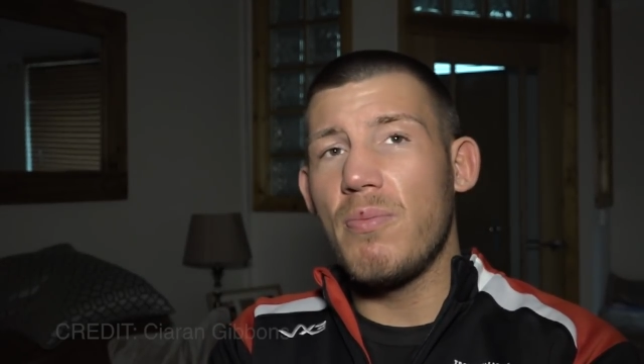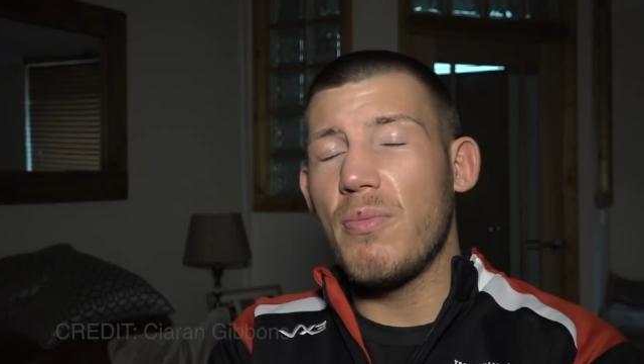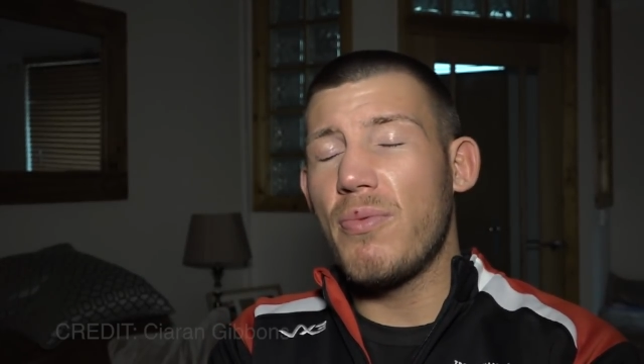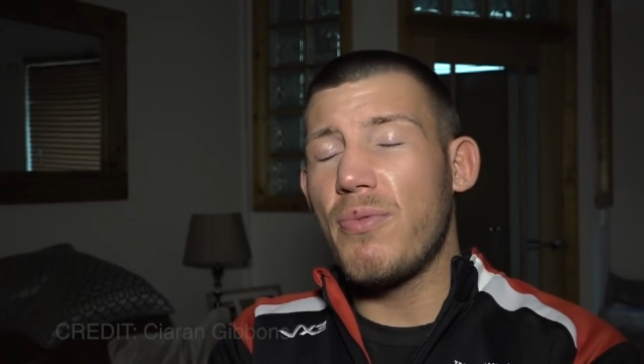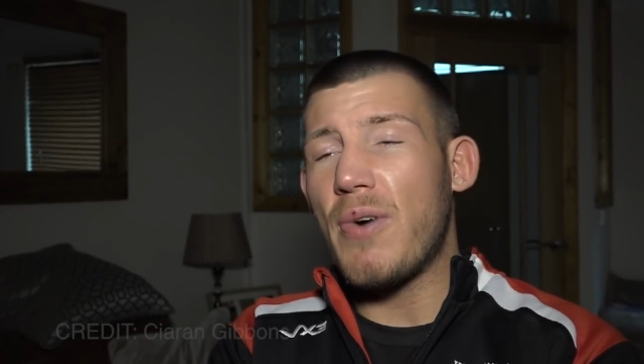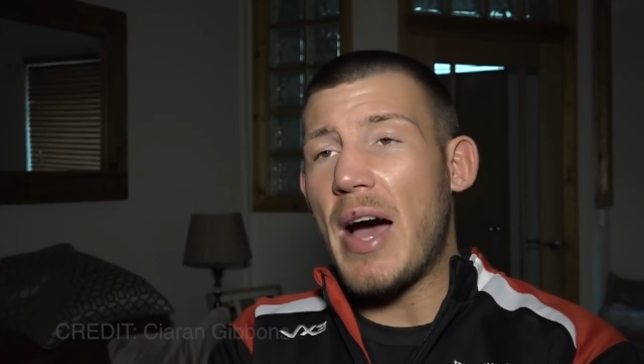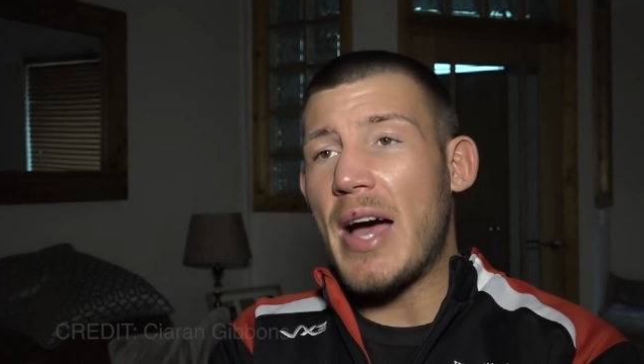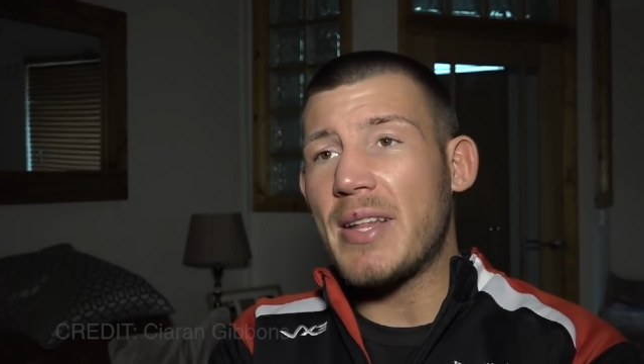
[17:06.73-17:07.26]

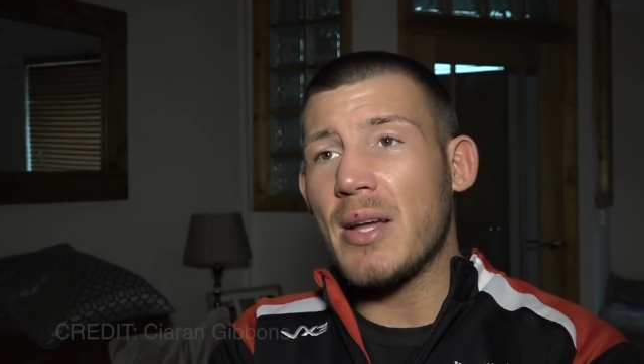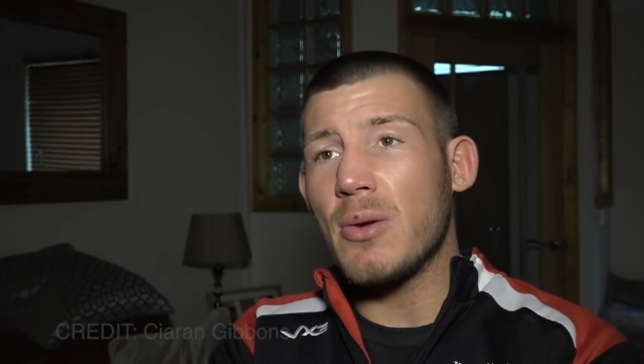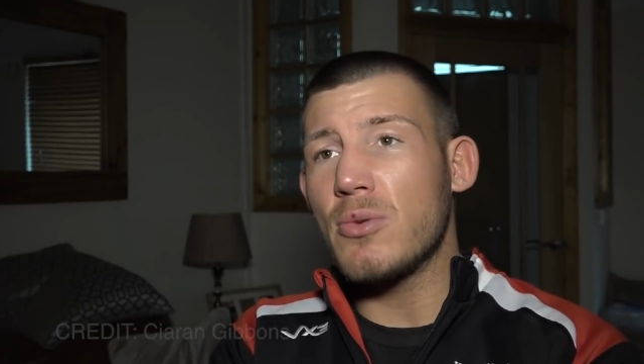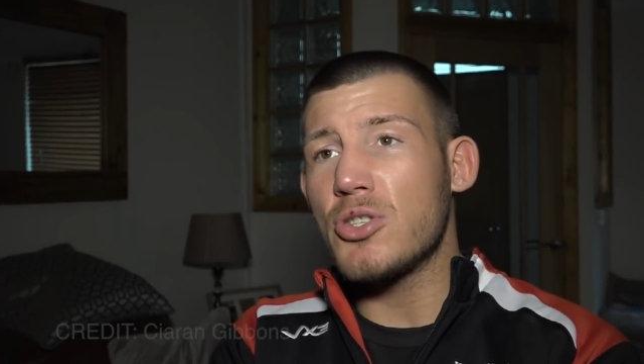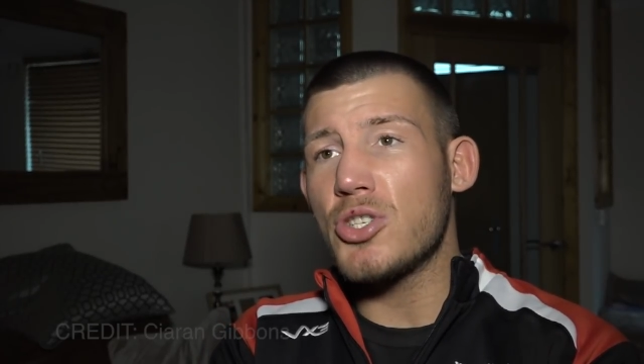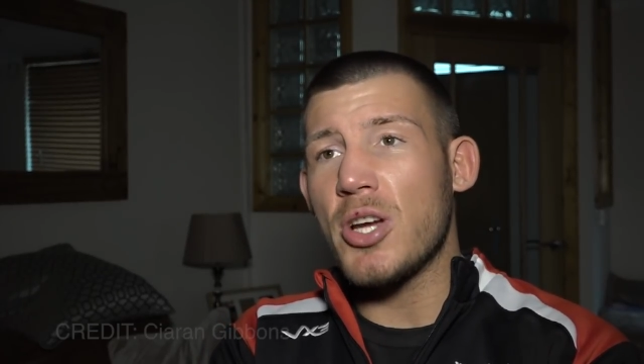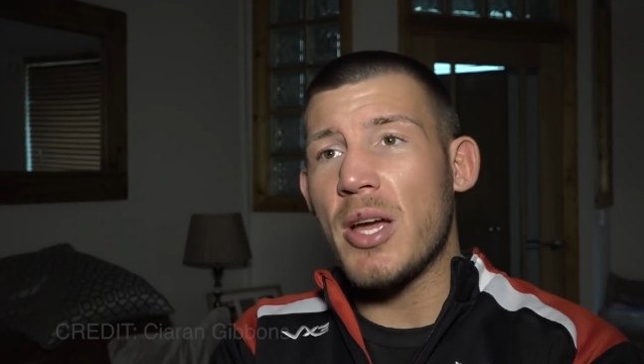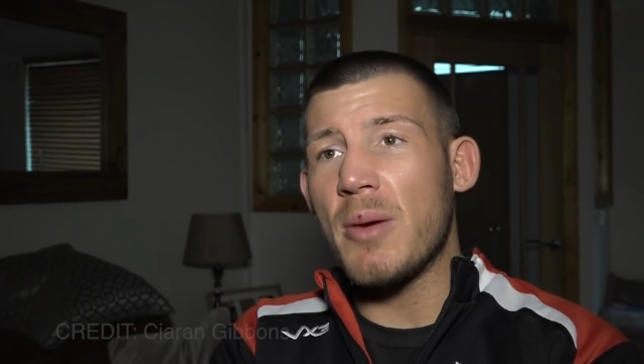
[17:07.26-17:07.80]
fat,
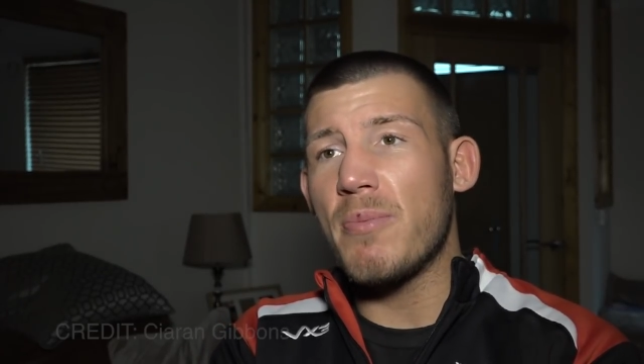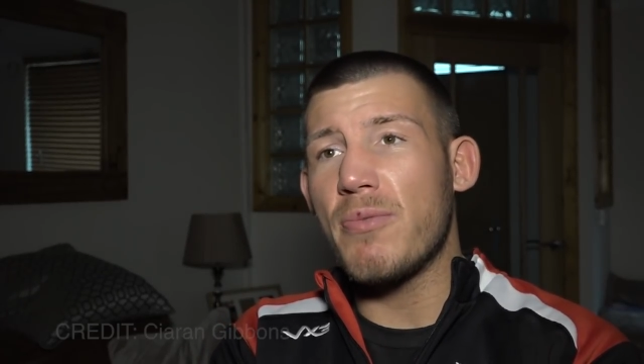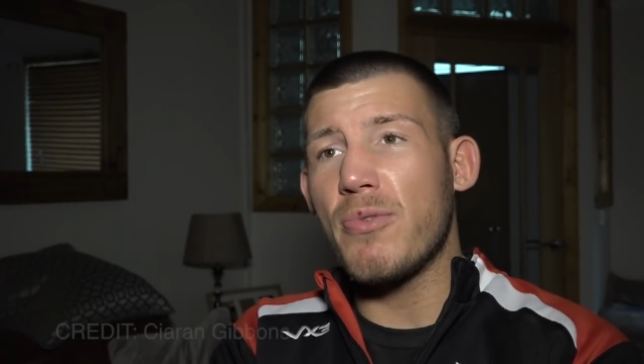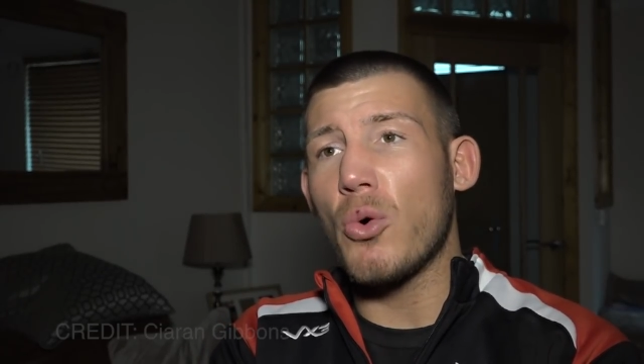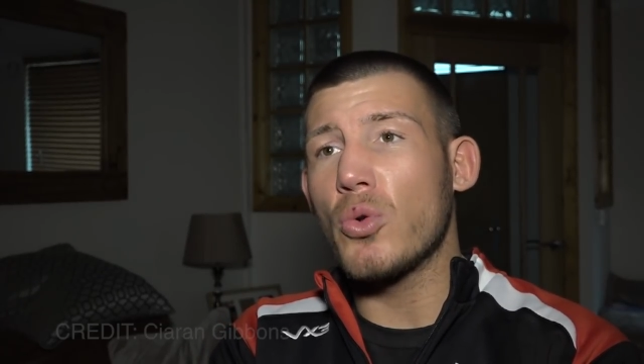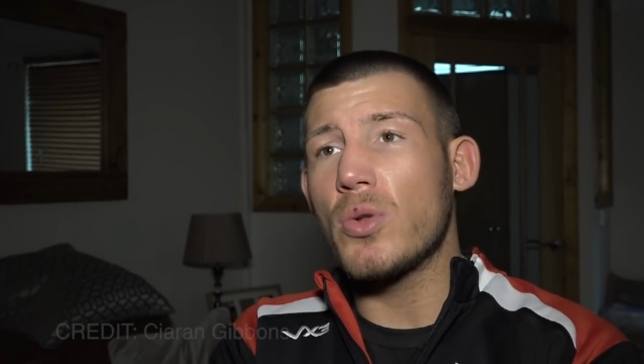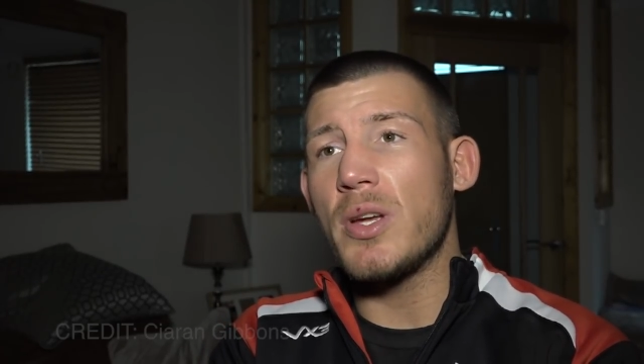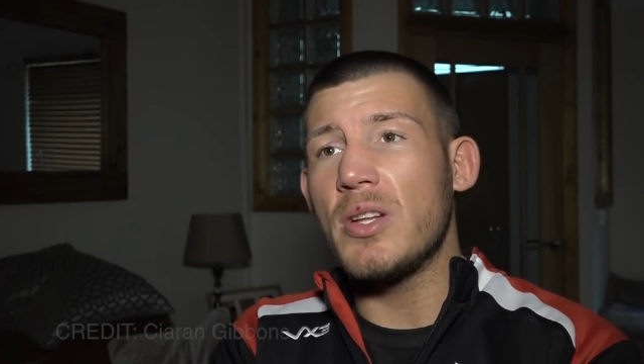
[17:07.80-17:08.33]
out of shape,
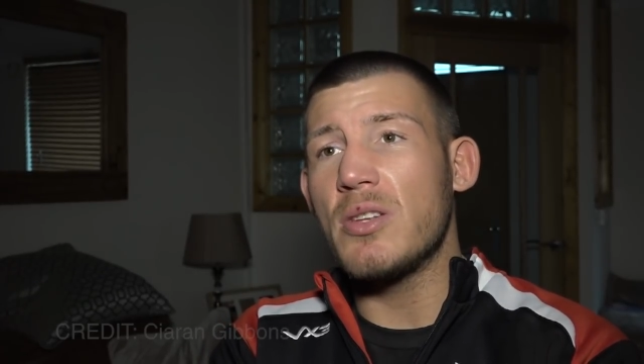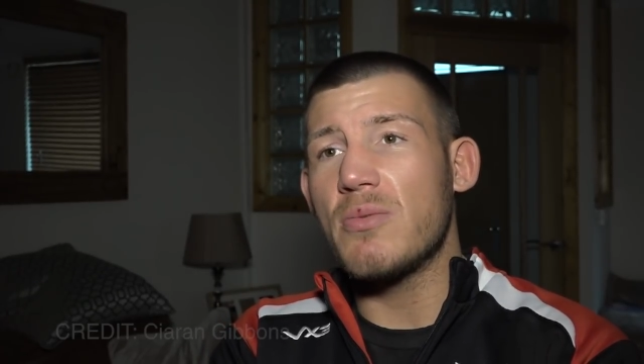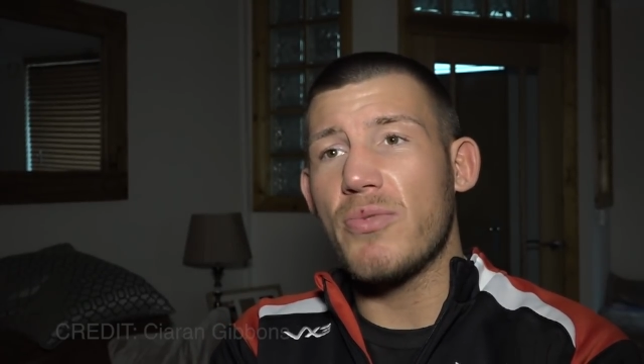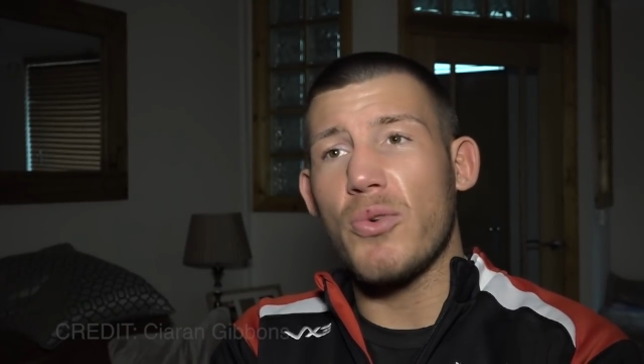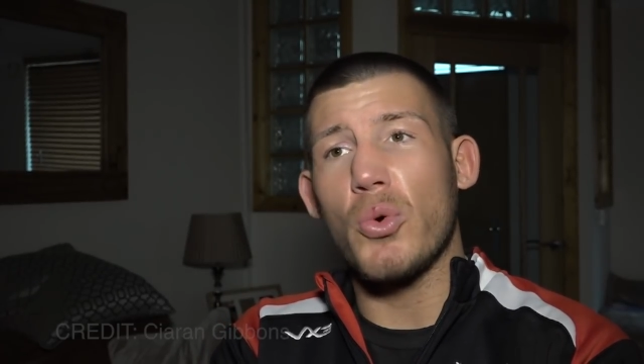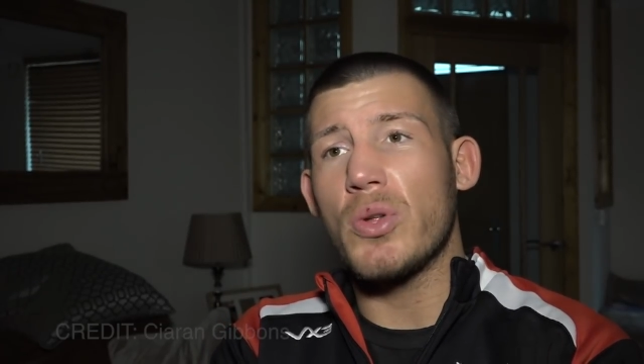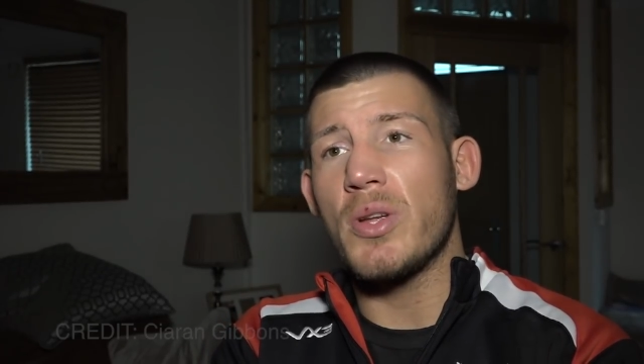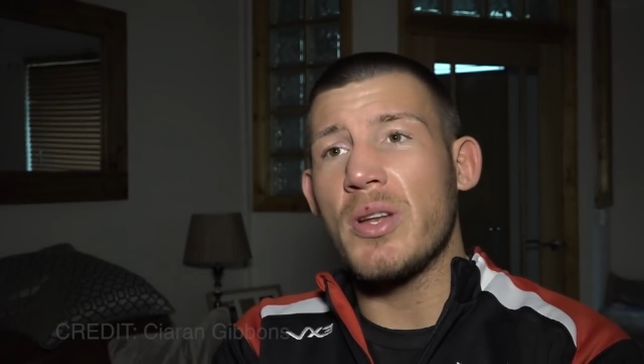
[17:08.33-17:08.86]
14
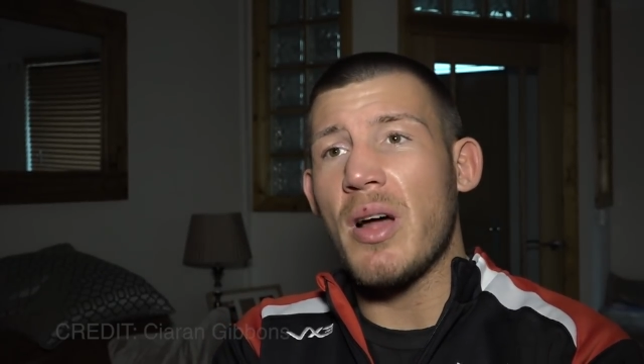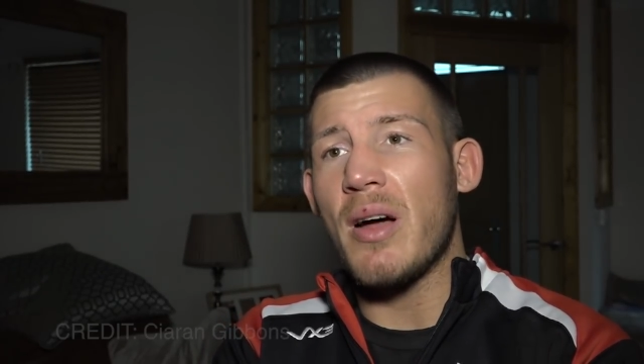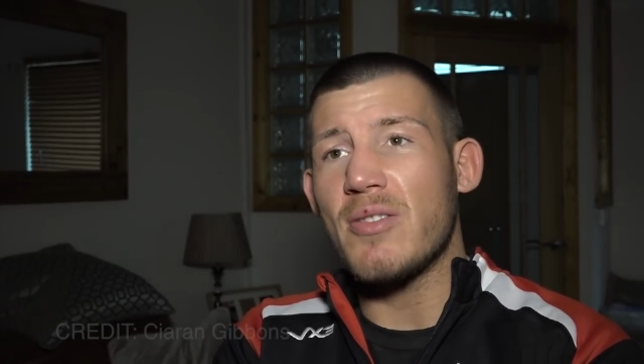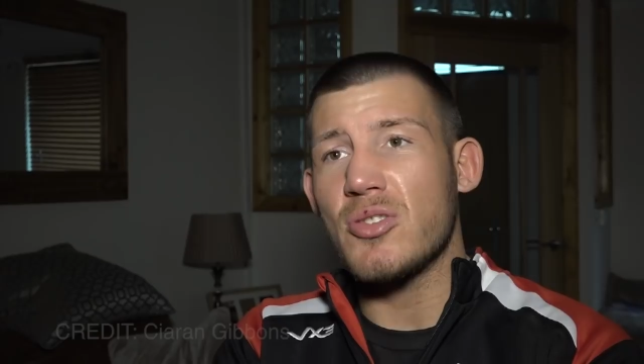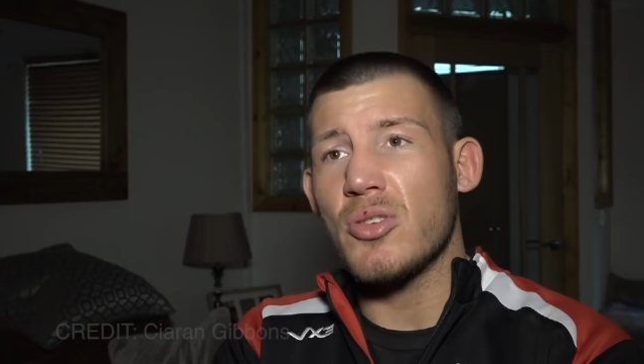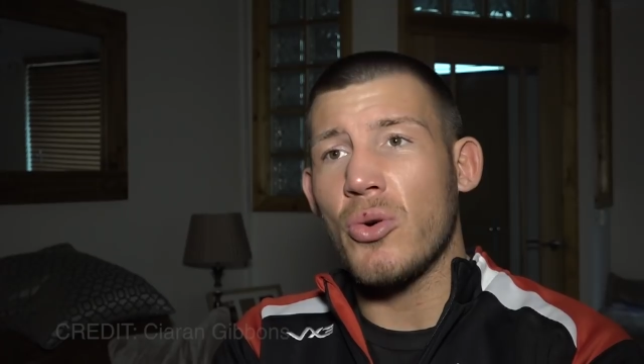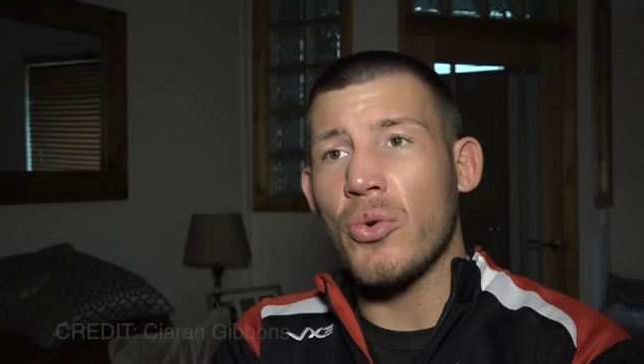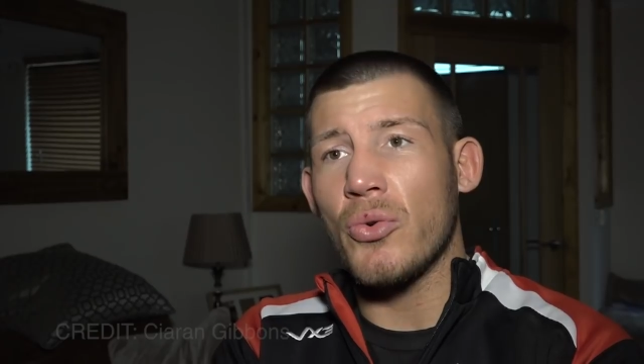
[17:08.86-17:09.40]
and a
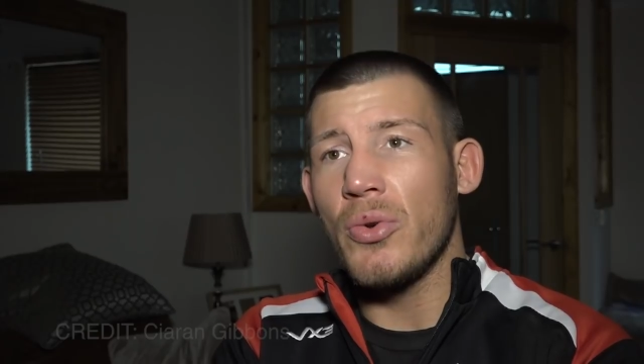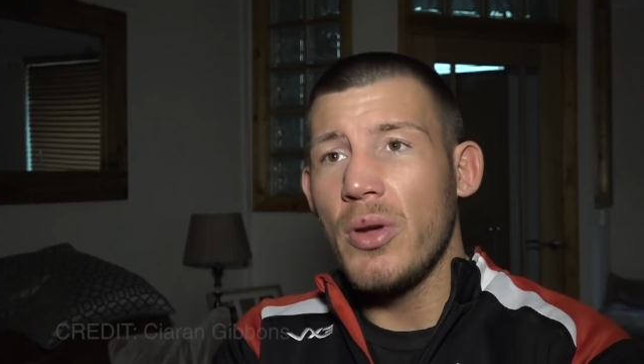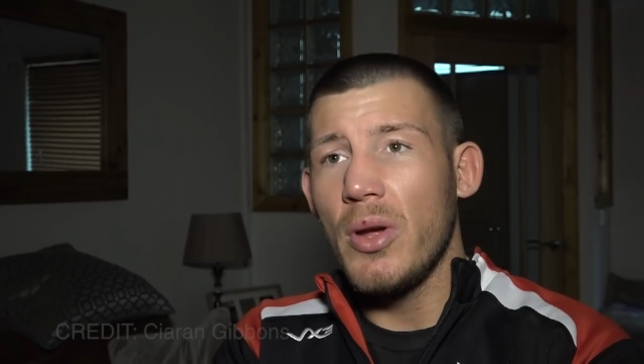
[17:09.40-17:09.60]
half stone,